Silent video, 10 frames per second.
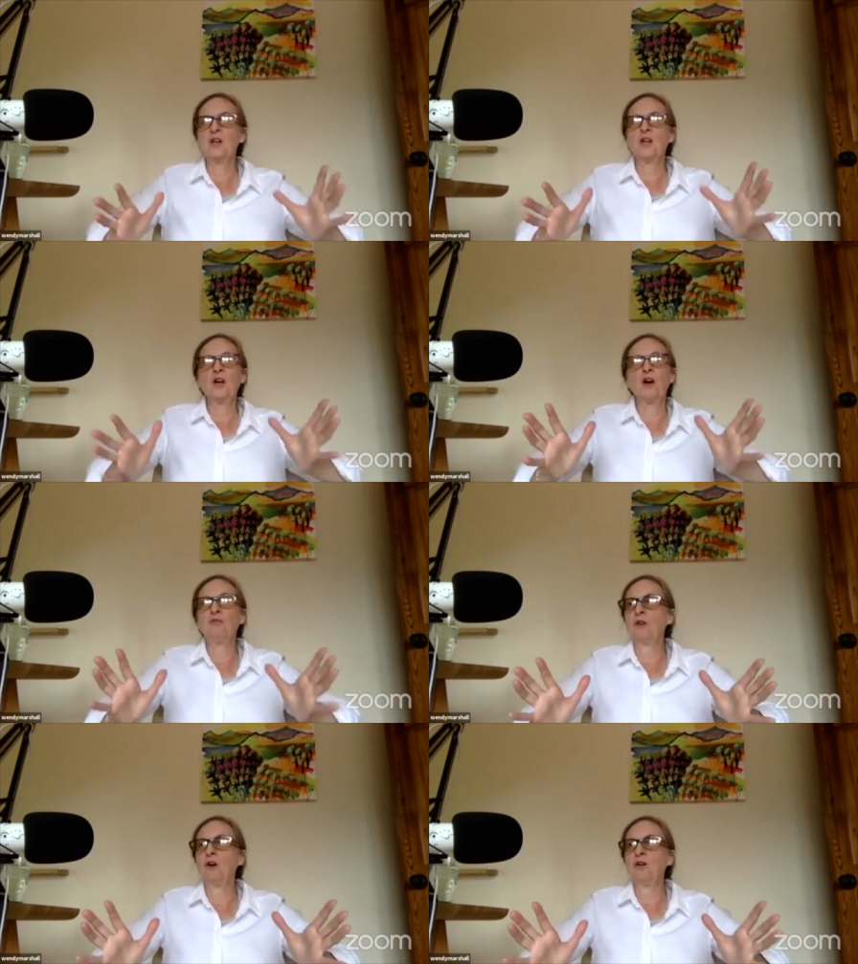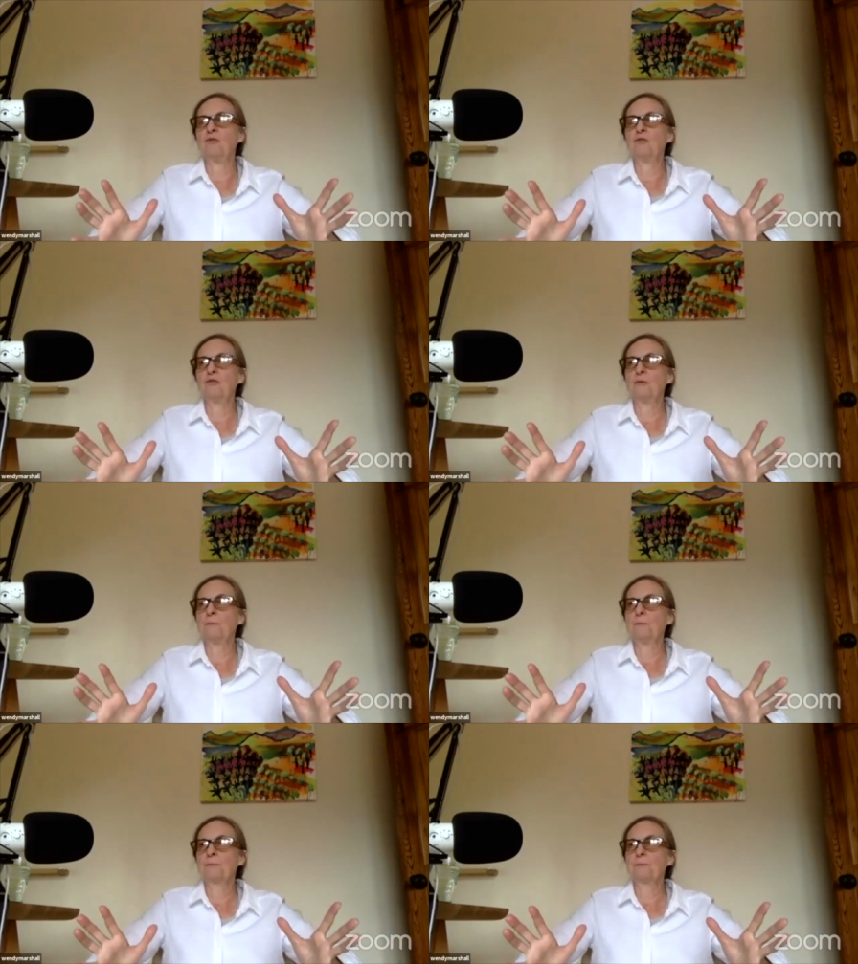of love,
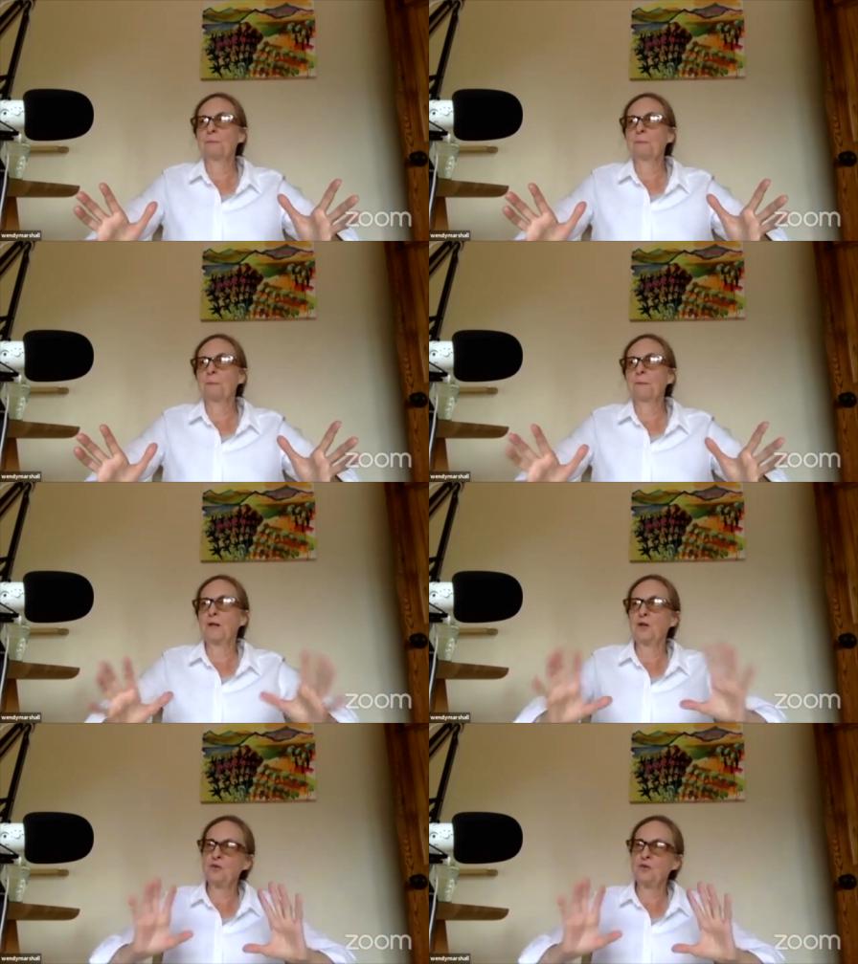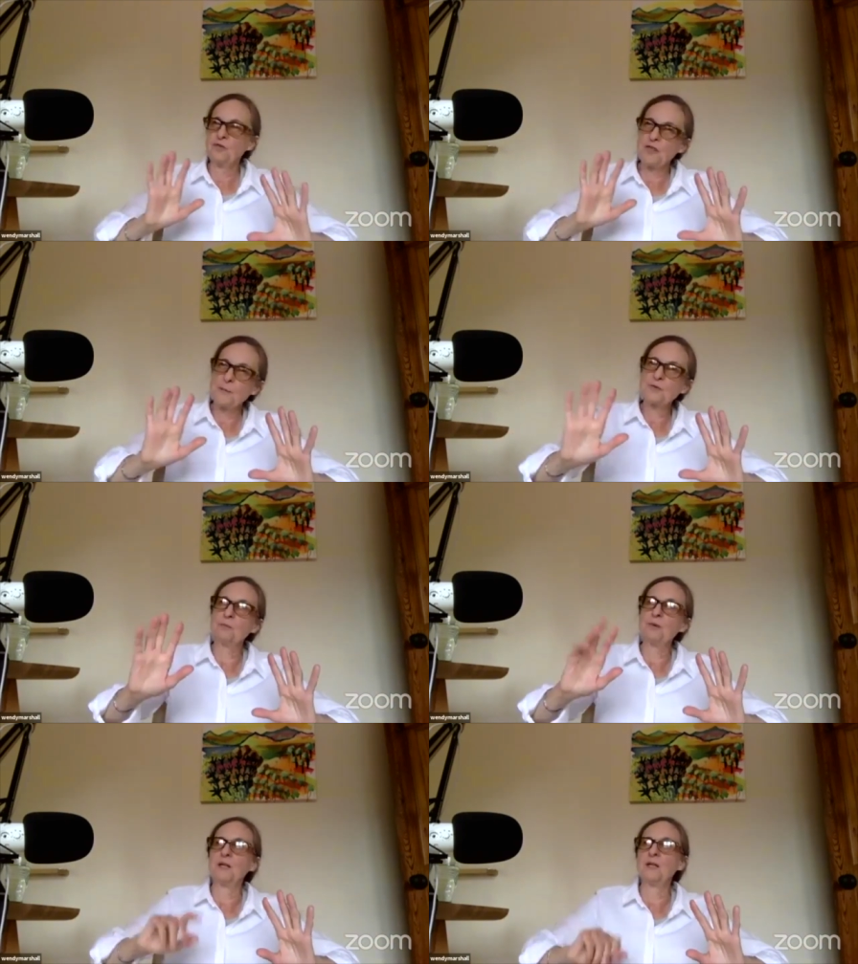for them to
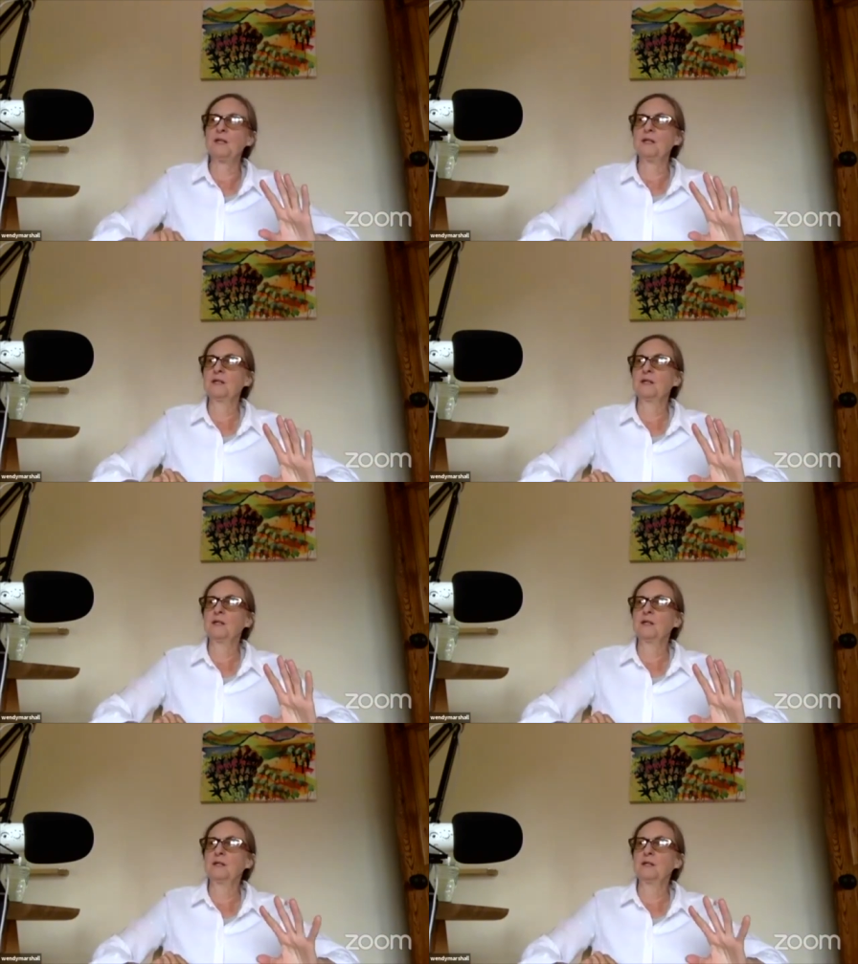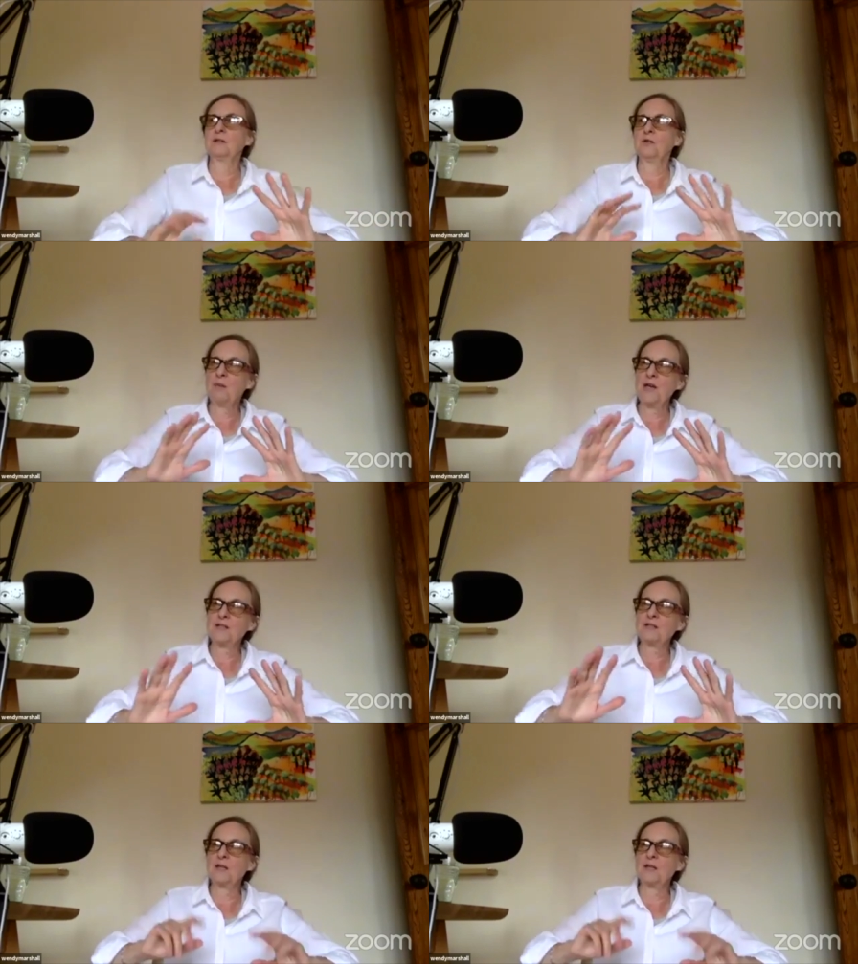be the
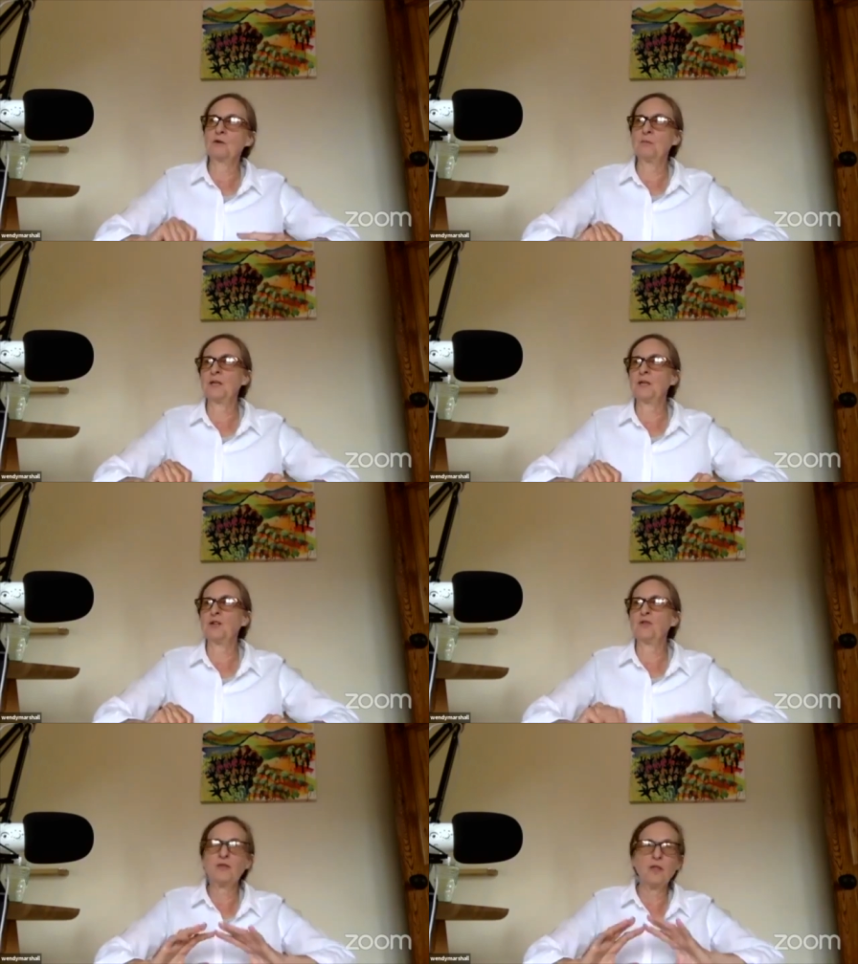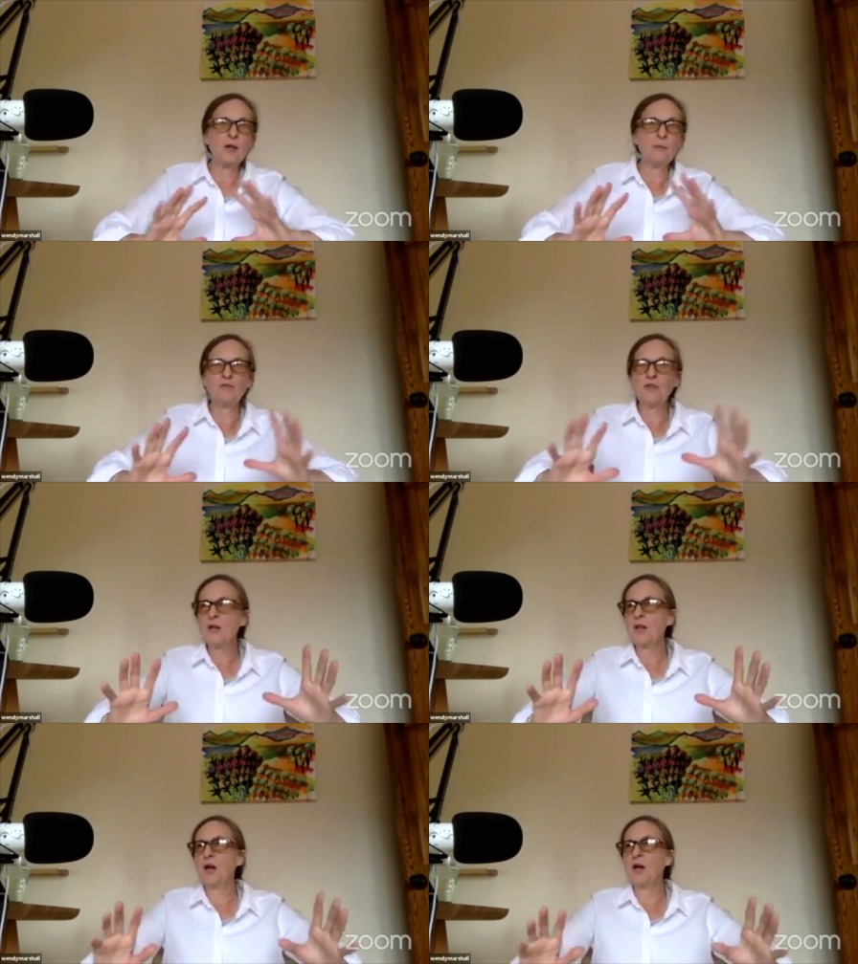best they can be, for them, for their
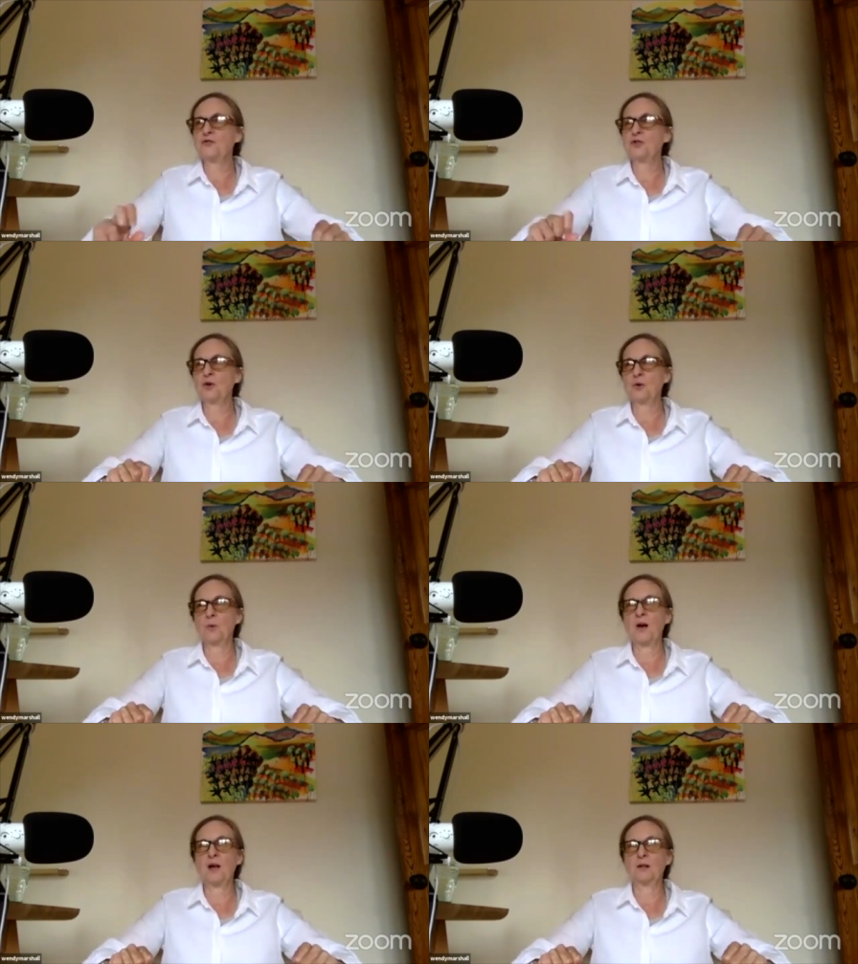life to go well.